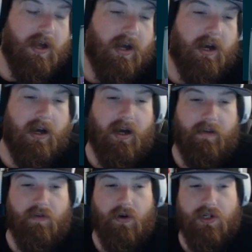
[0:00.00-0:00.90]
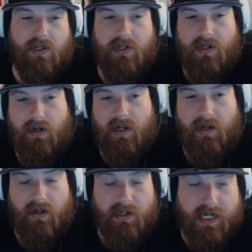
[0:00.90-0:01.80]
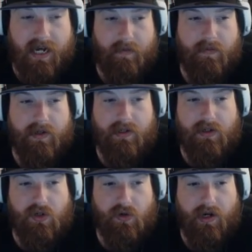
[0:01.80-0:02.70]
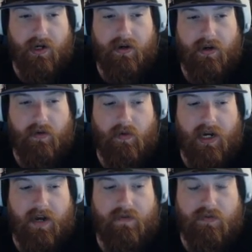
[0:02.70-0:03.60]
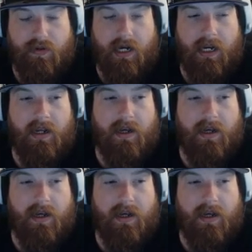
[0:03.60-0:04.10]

Of course, this can get condemned and destroyed and what have you, but